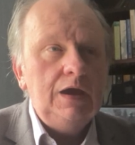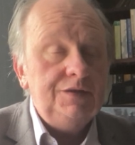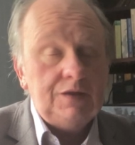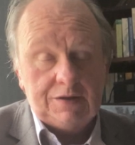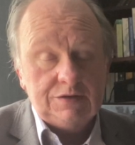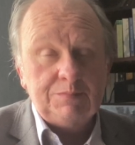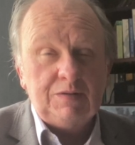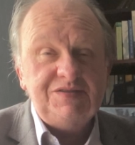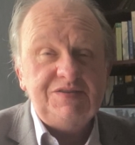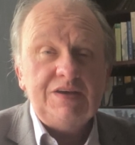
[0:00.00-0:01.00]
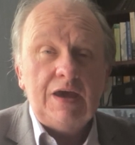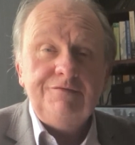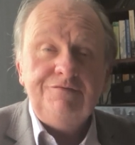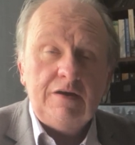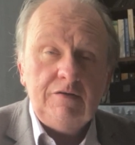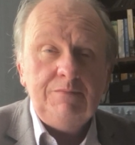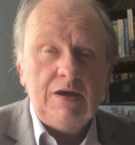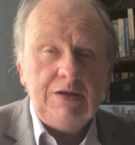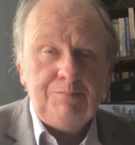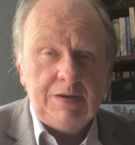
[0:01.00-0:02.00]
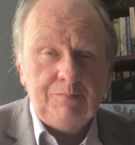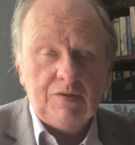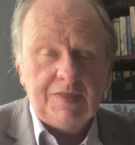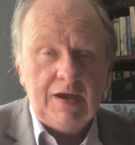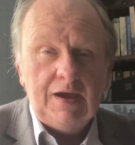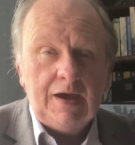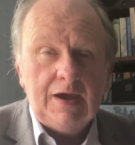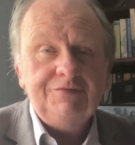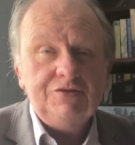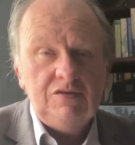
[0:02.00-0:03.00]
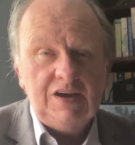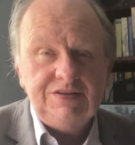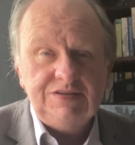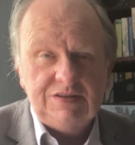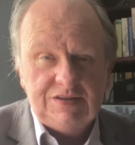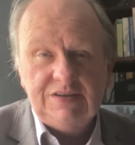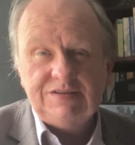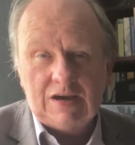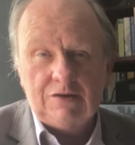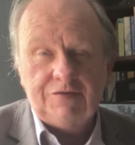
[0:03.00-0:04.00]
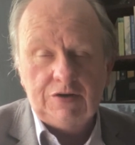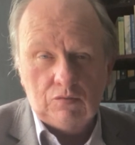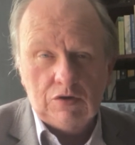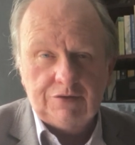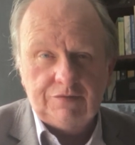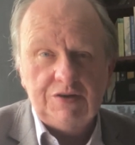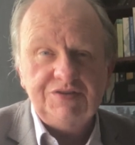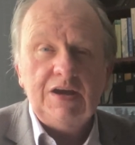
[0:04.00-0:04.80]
And other places. Very many people there have created these Alfred workflows.